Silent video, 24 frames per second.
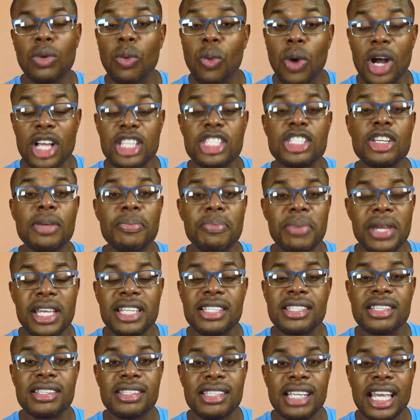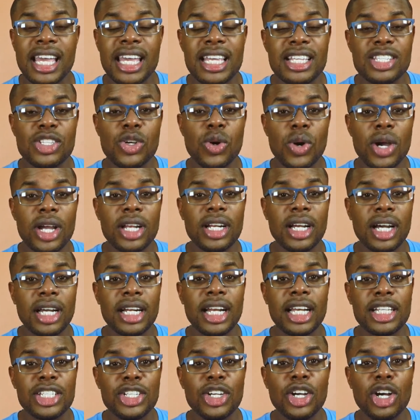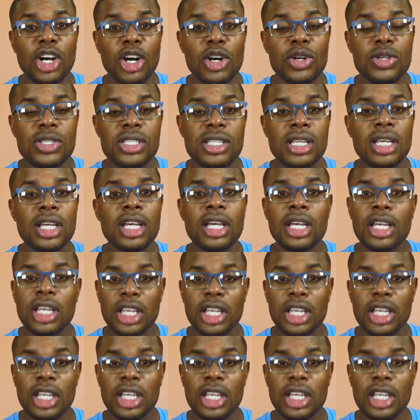Once your business is going on at your house,